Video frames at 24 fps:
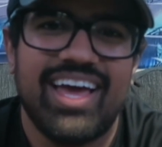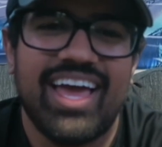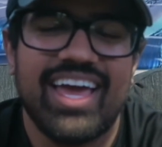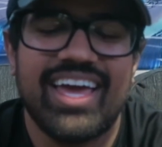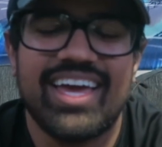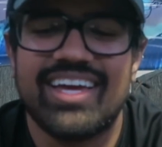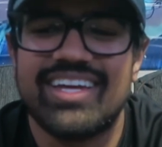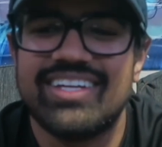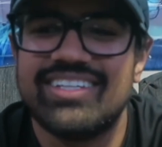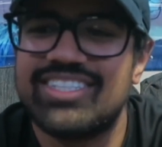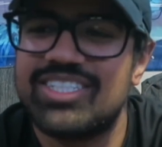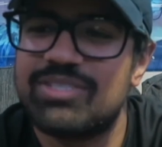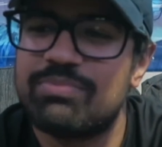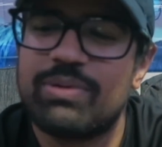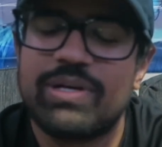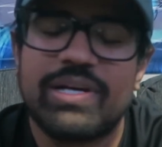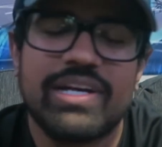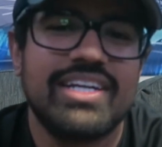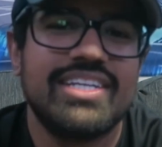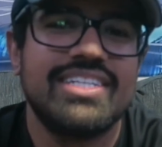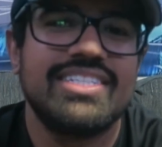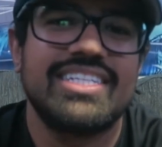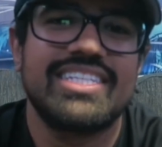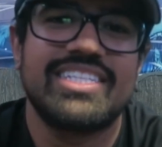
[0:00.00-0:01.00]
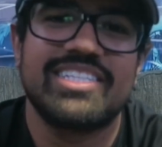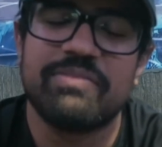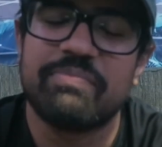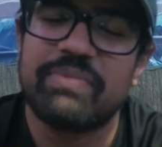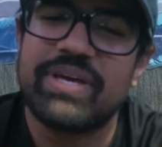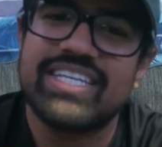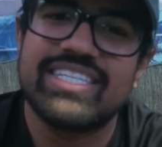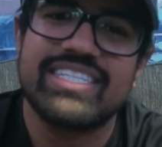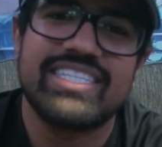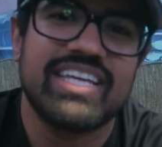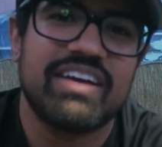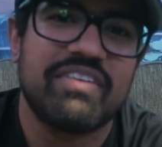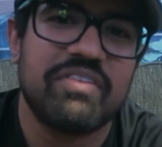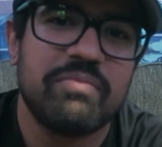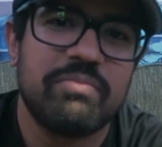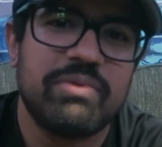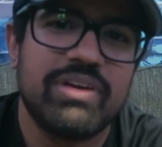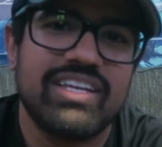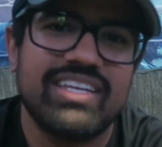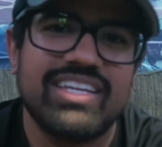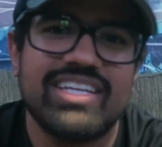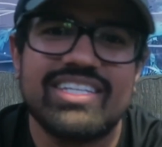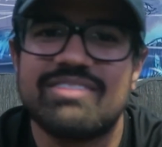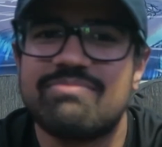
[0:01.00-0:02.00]
And just because it's the best it's ever
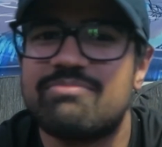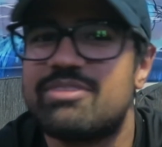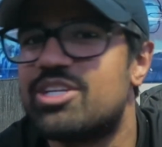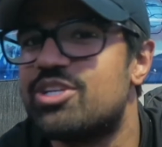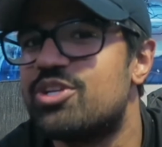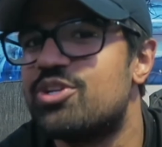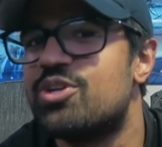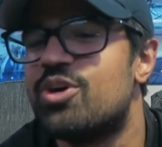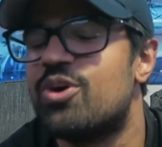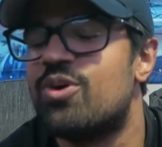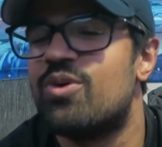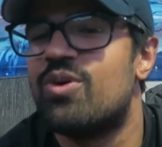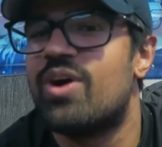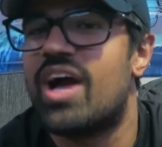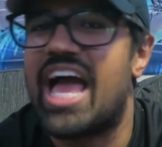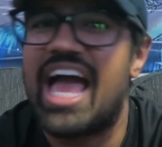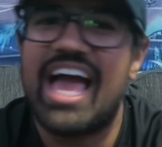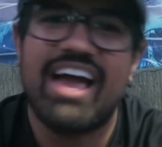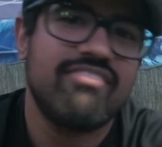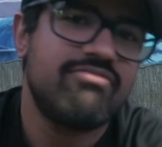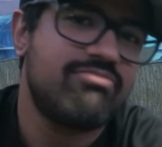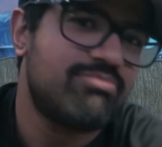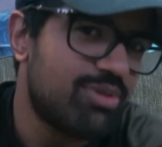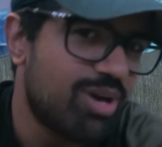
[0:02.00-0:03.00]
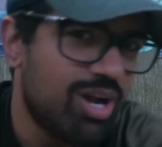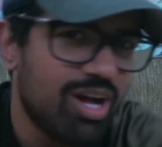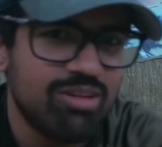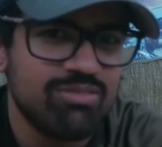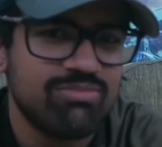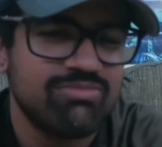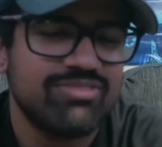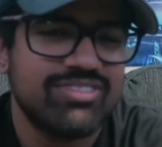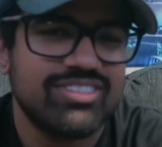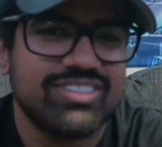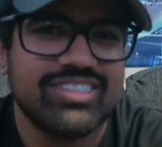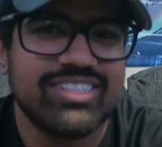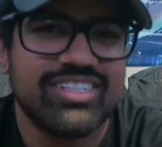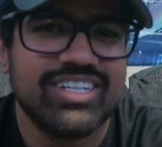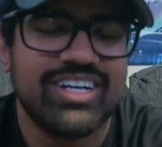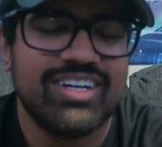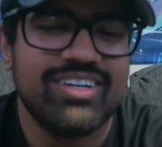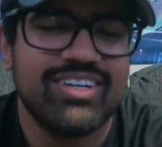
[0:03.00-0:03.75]
been doesn't mean you don't have problems, you